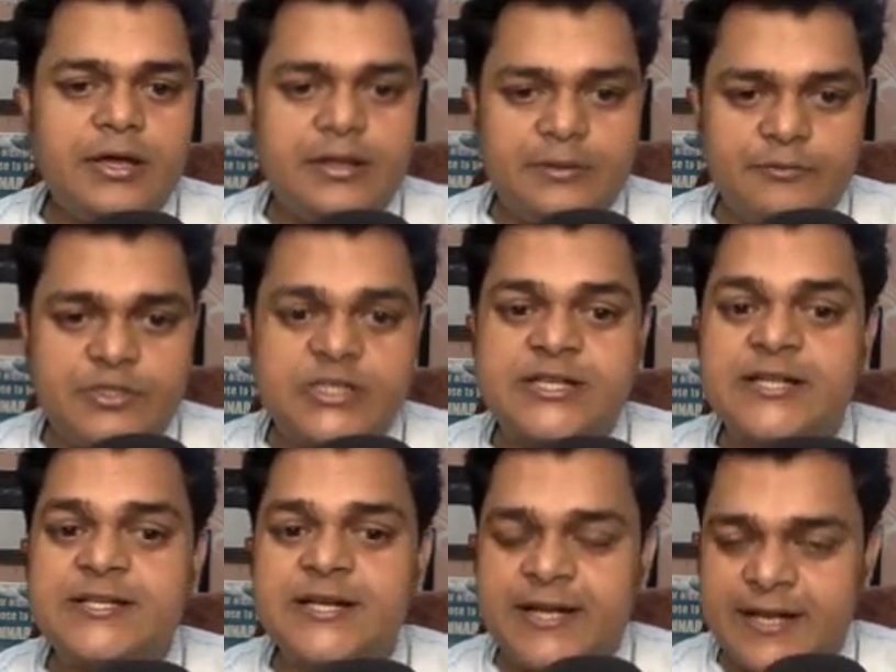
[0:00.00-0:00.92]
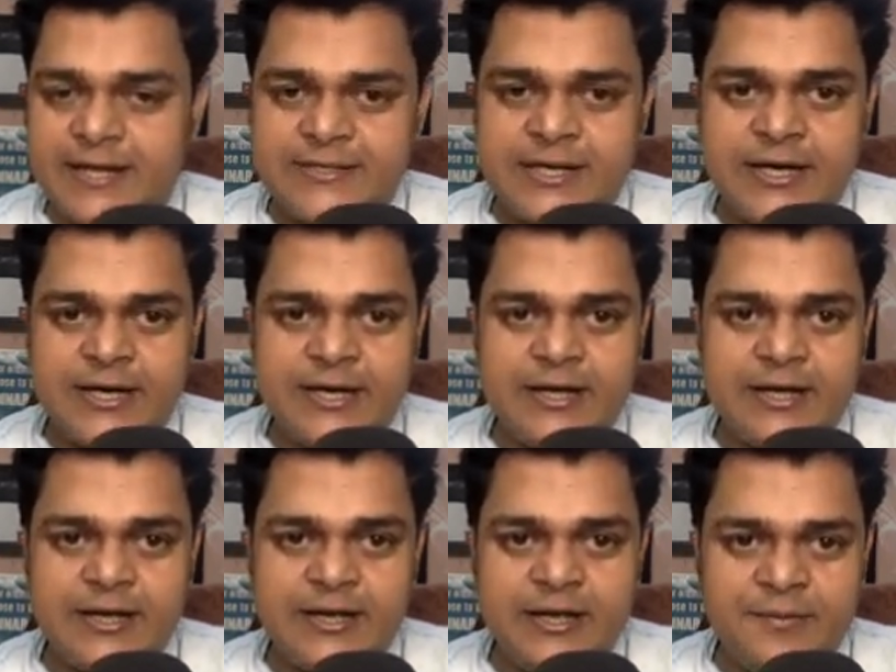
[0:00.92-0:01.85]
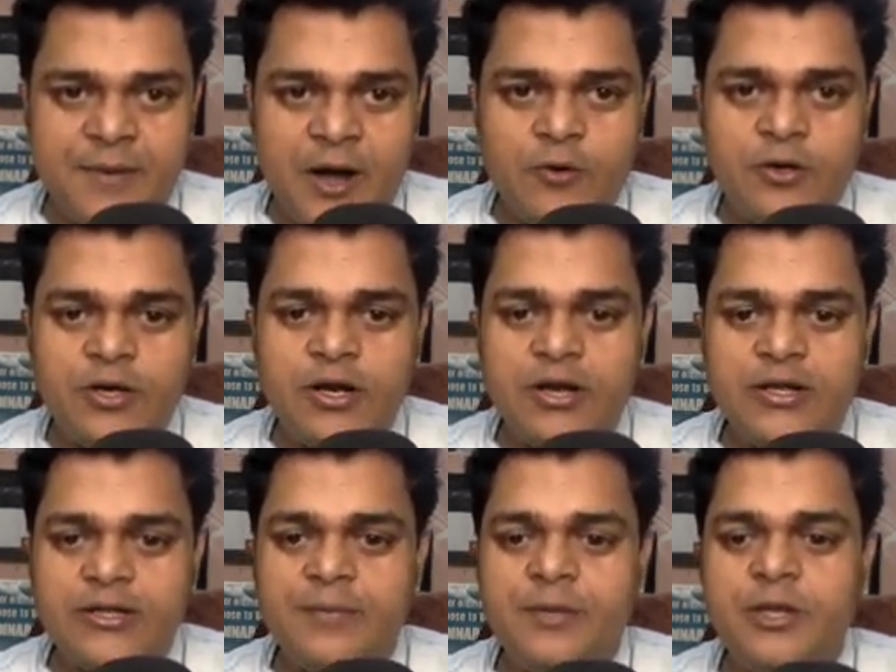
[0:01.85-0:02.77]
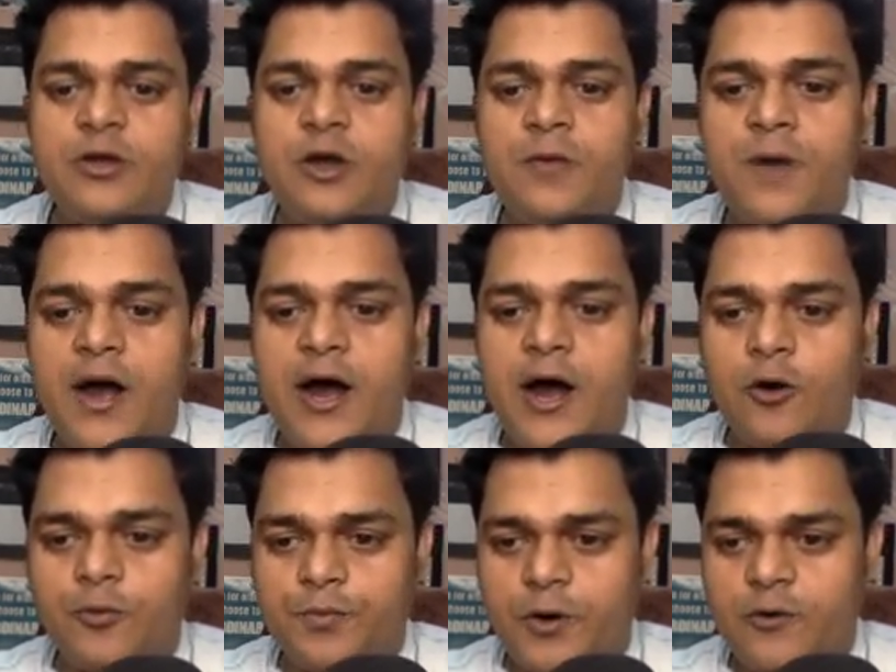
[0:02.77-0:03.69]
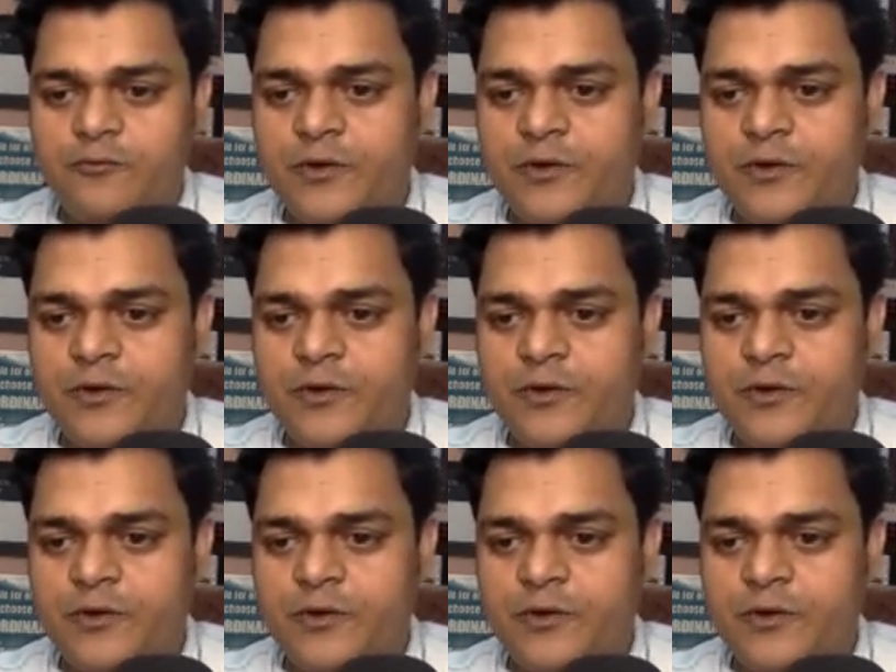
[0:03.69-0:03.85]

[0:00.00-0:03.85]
which is considered as a inbound, the meaning of outbound.